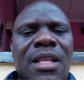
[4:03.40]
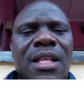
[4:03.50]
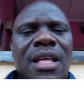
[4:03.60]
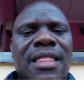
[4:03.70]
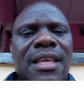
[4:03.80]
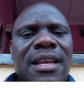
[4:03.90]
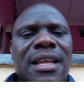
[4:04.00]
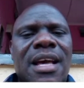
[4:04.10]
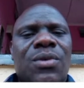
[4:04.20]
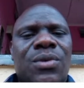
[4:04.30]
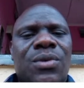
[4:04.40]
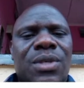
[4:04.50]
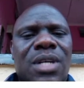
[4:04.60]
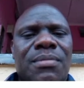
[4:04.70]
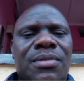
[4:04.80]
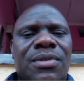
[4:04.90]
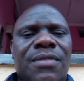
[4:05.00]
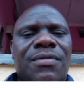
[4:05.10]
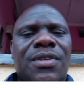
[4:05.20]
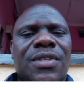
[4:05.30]
And then the outcomes
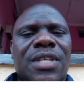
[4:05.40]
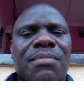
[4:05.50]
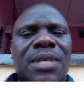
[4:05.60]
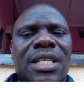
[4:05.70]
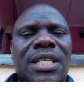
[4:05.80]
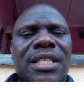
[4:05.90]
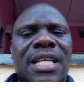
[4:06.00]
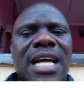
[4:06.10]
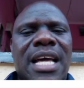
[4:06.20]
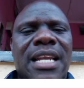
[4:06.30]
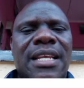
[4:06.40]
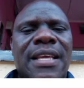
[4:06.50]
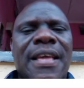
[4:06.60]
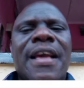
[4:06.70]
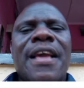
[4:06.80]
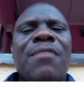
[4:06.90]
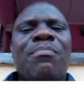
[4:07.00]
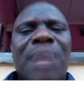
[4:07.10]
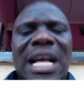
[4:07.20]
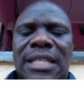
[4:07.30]
of disabilities can
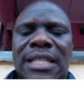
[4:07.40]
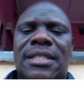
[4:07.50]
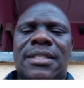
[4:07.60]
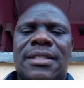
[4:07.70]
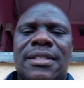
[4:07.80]
impact